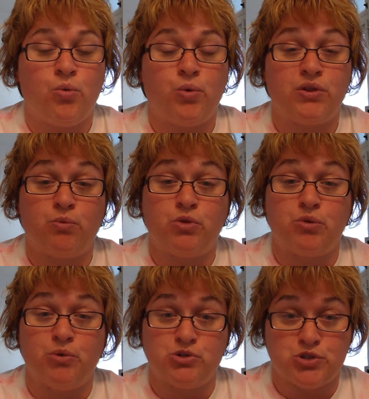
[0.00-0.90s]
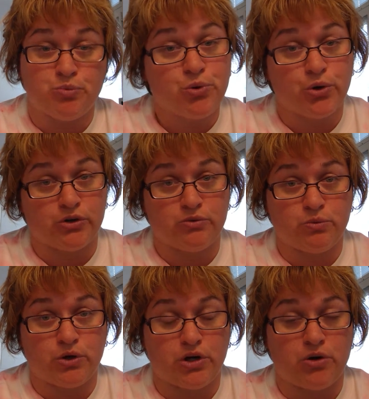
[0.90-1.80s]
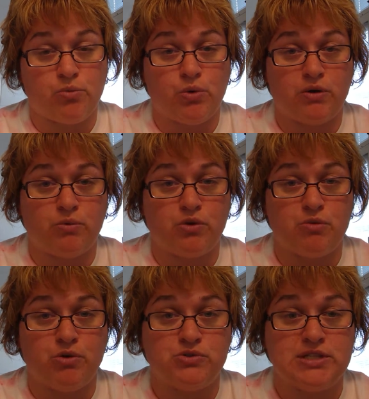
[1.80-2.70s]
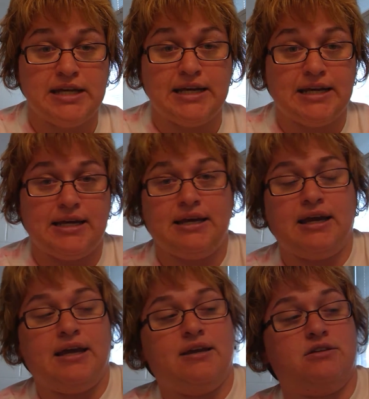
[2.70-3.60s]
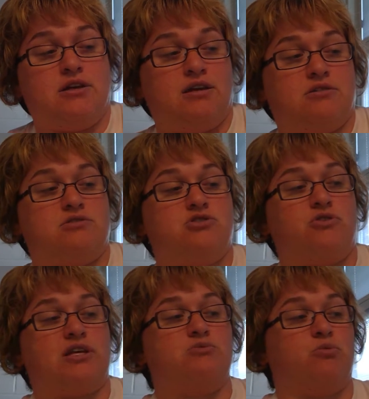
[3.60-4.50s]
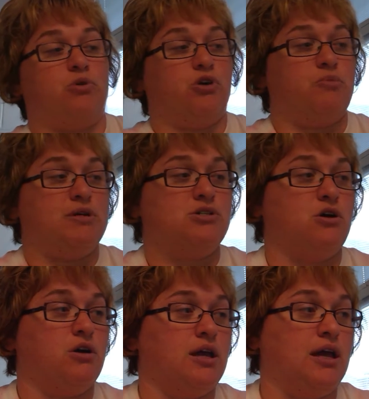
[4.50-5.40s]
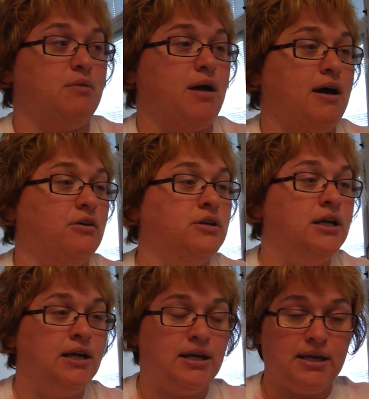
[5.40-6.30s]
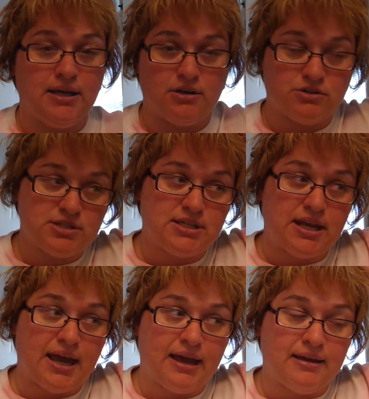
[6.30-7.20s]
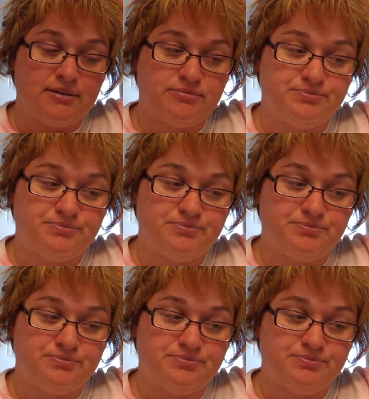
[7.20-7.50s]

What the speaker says: what the most important were, what were the most needed, and so that's what we're going to be talking about here today.